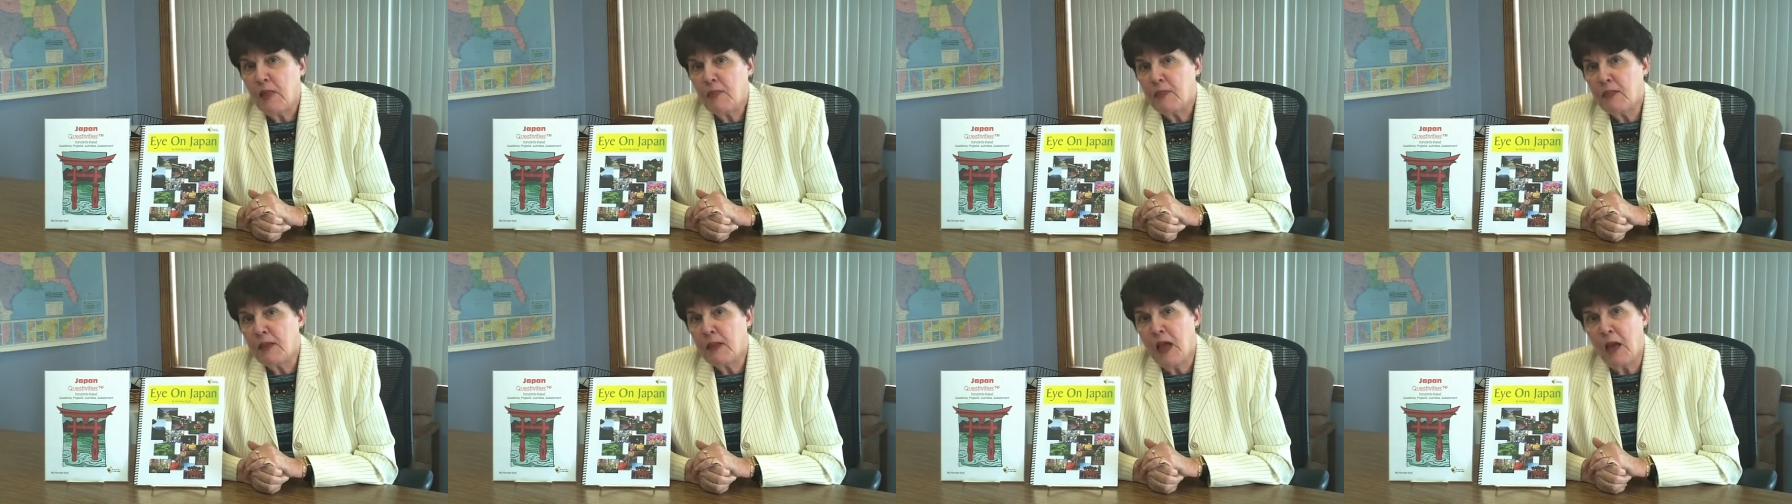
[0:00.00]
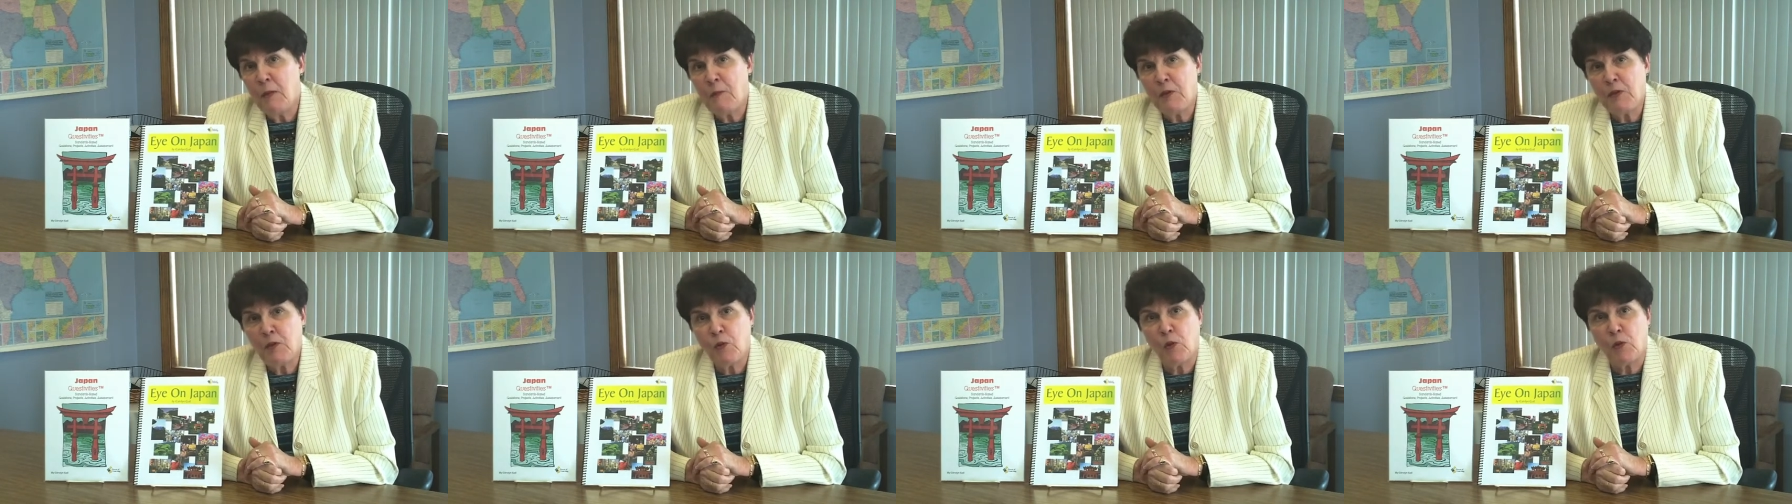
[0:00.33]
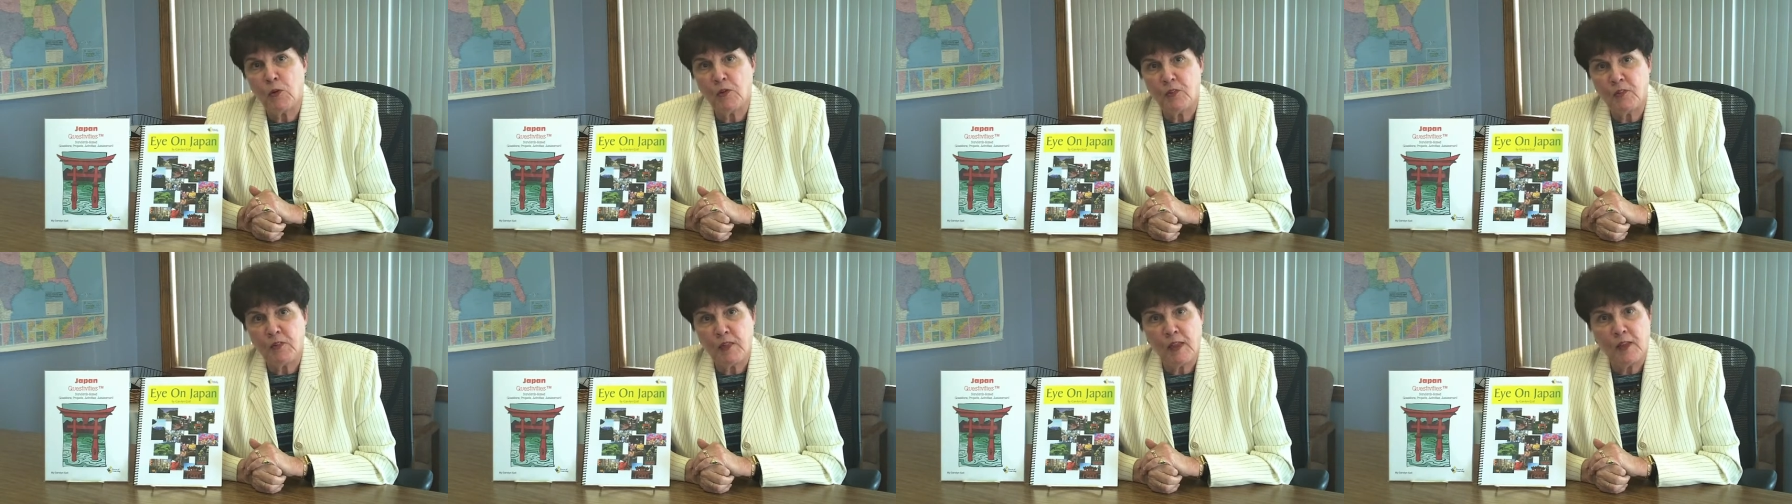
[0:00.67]
The Common
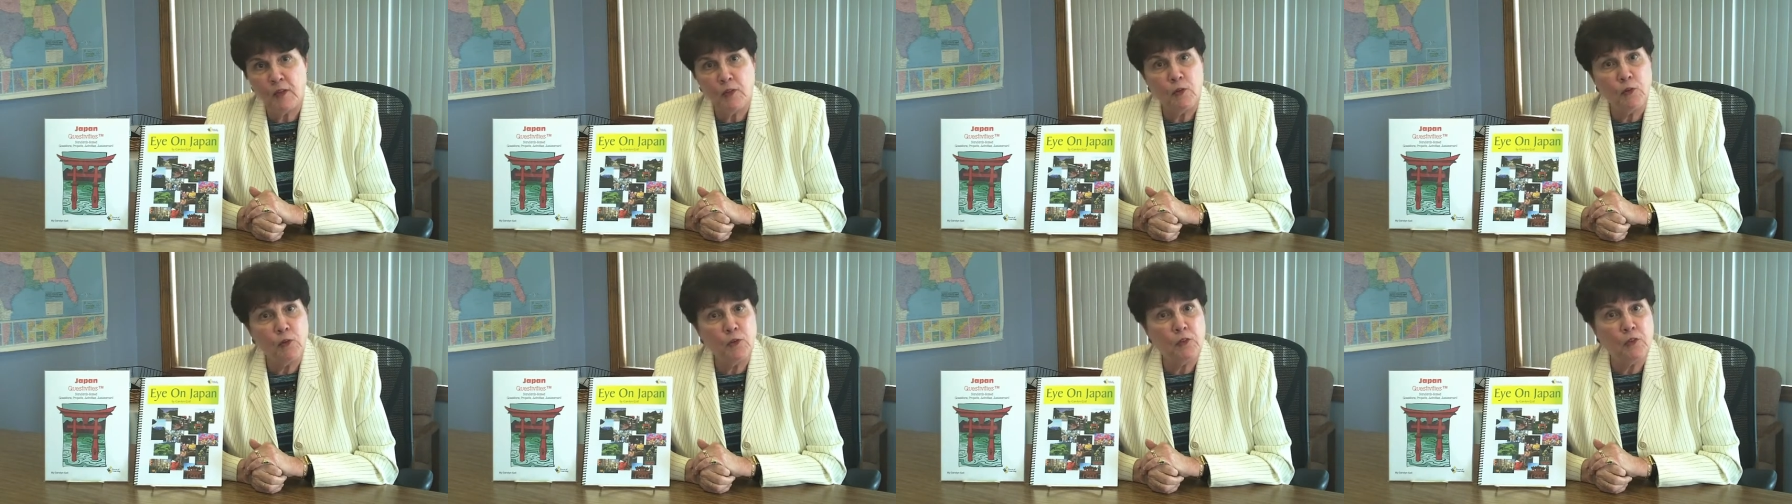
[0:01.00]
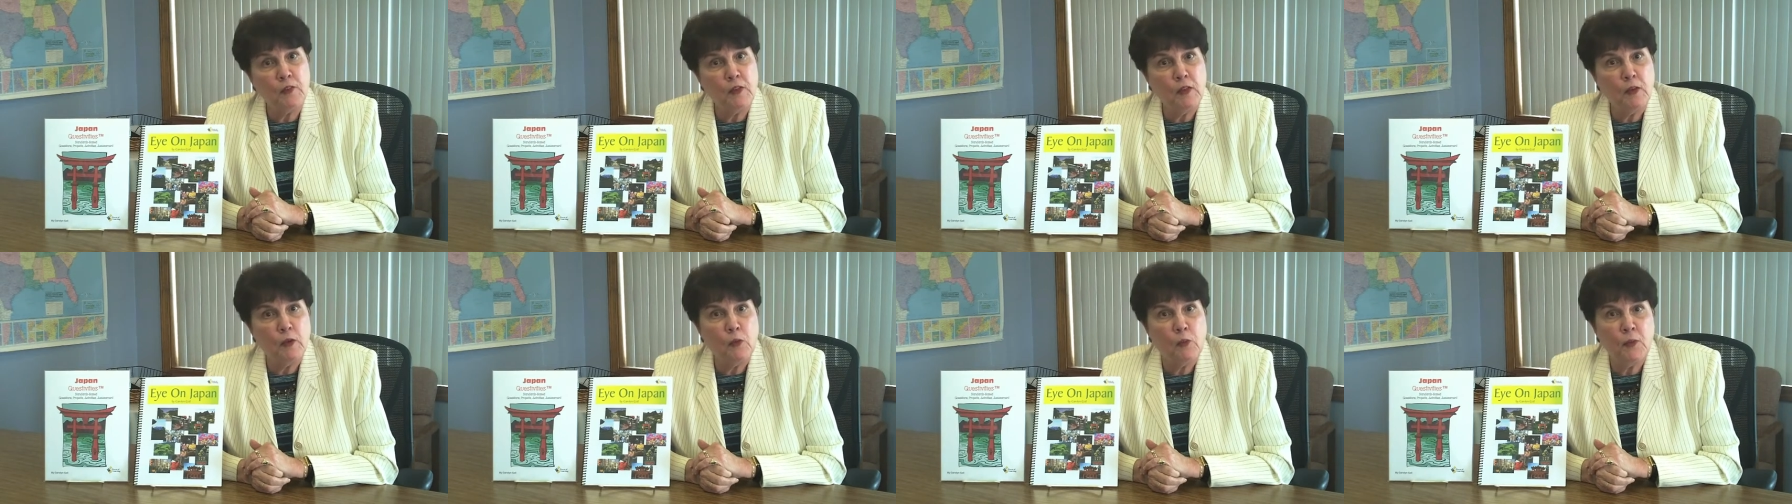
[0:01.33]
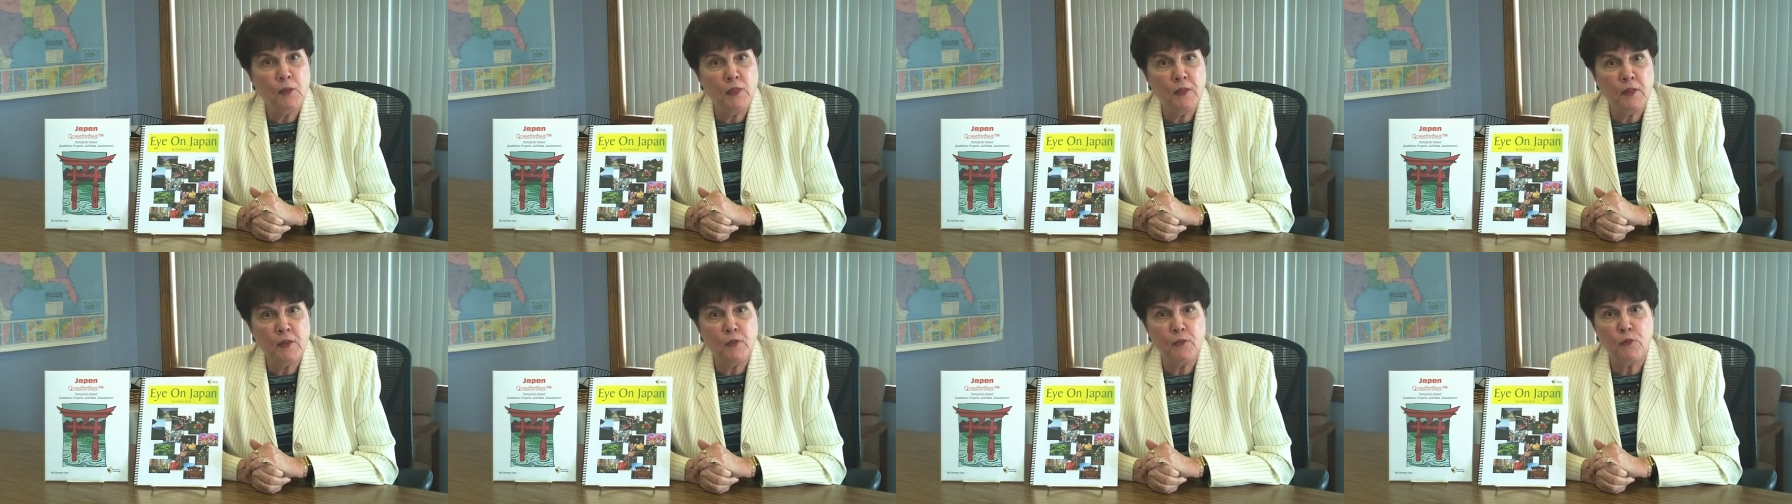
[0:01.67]
Core standards deal
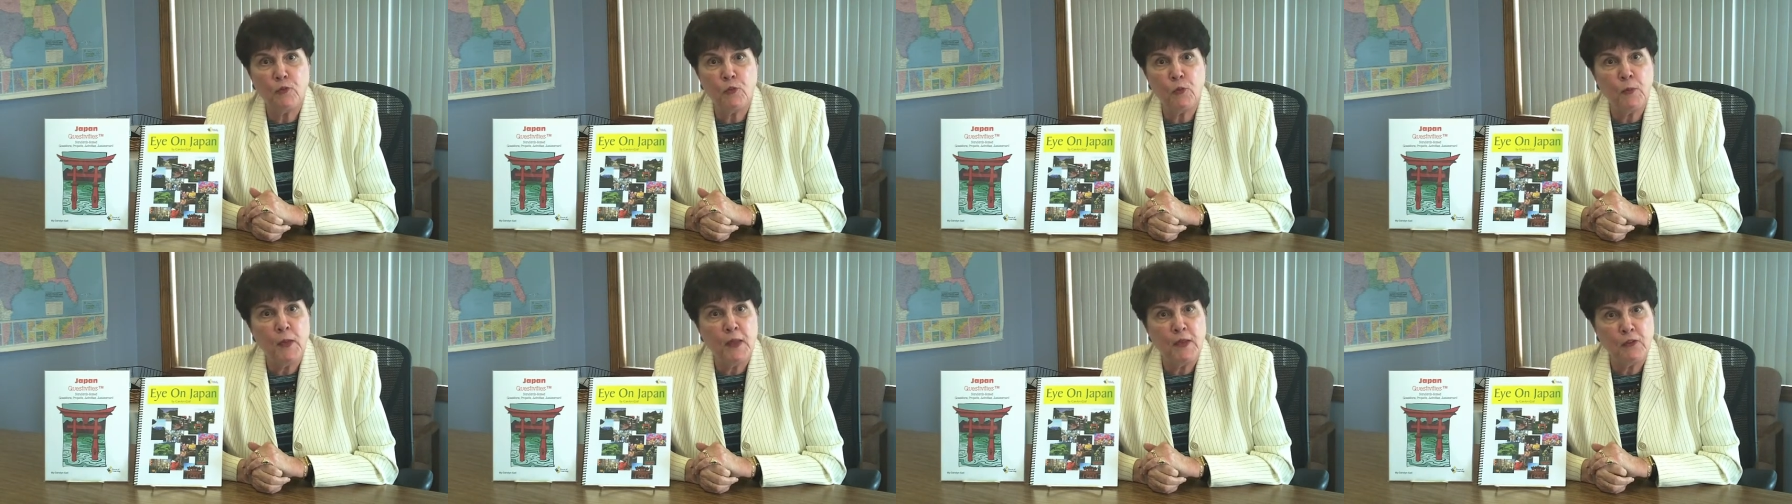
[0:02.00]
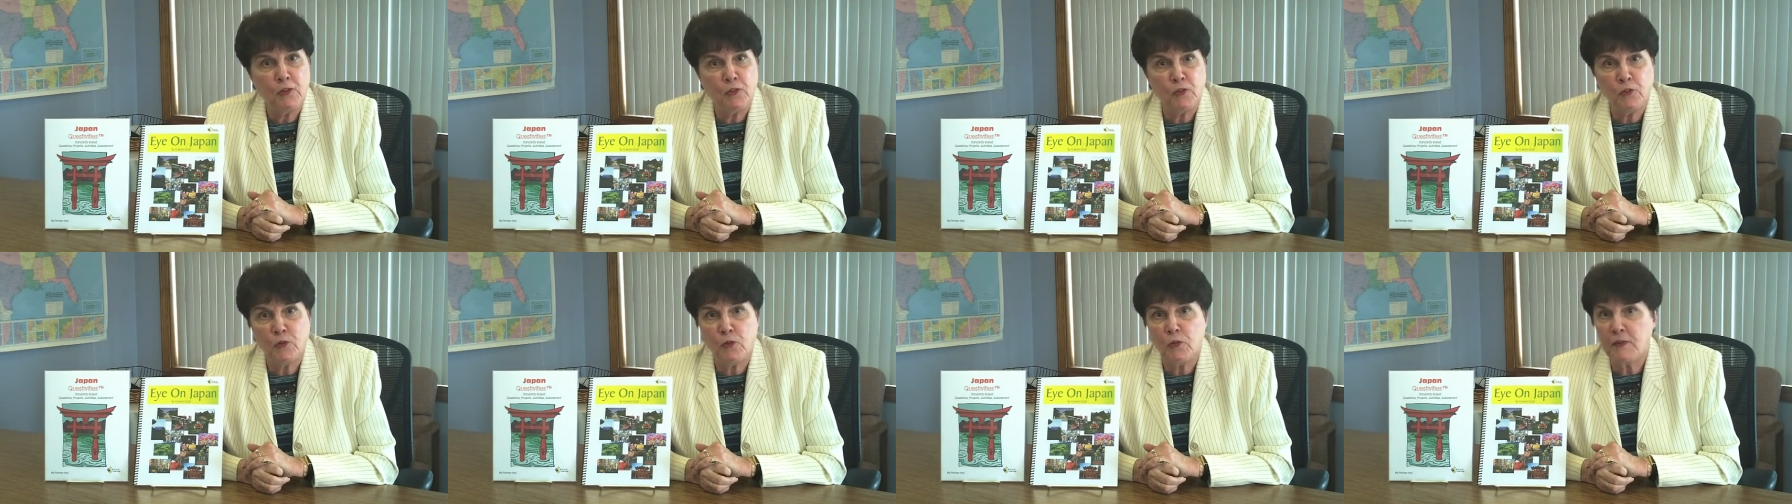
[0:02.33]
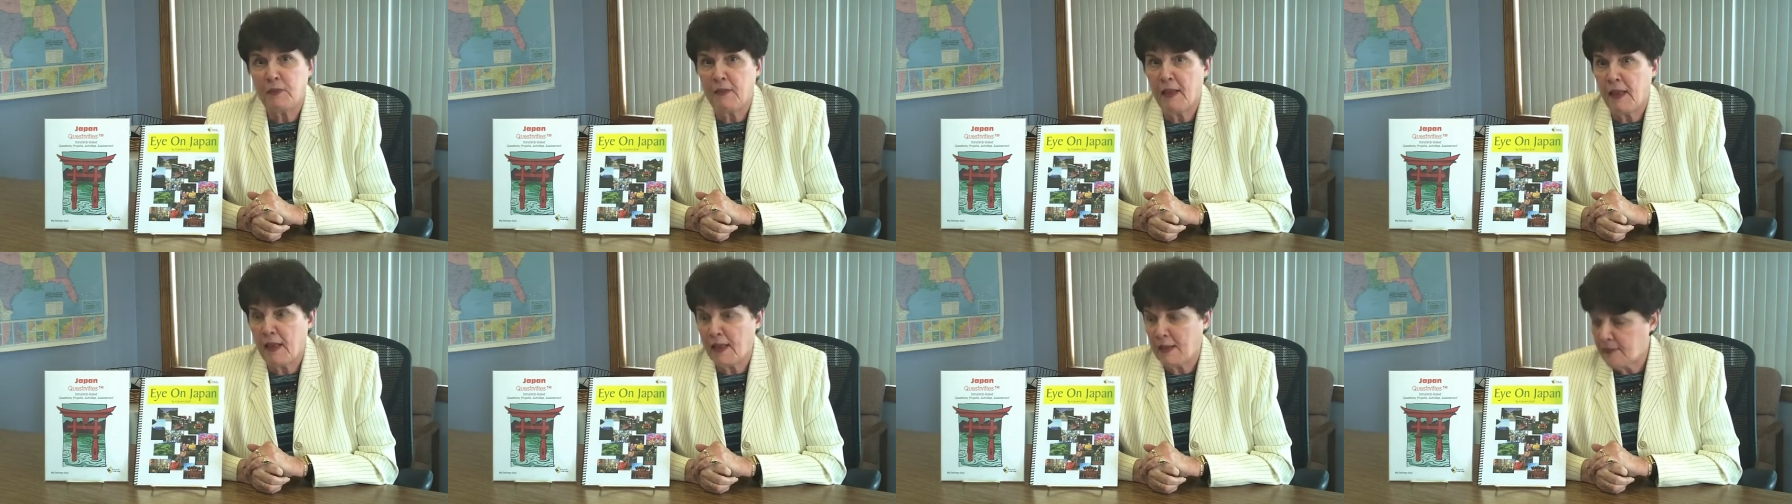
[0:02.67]
with informational
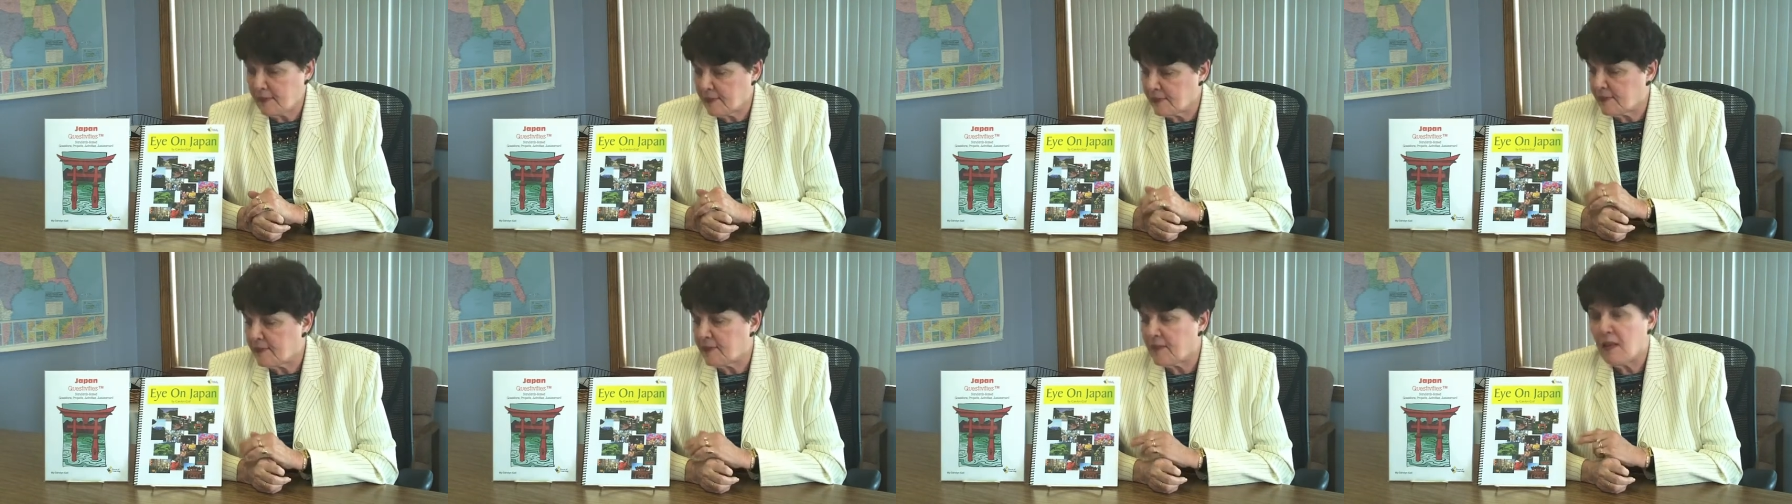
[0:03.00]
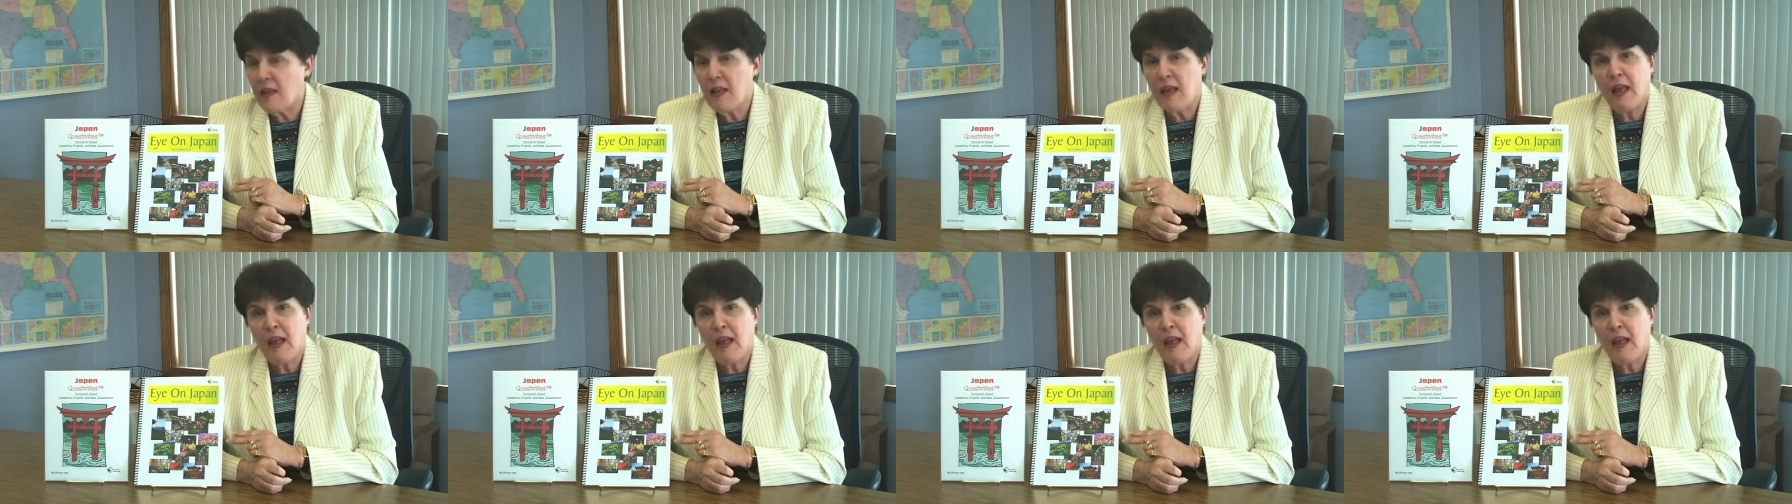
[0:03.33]
texts,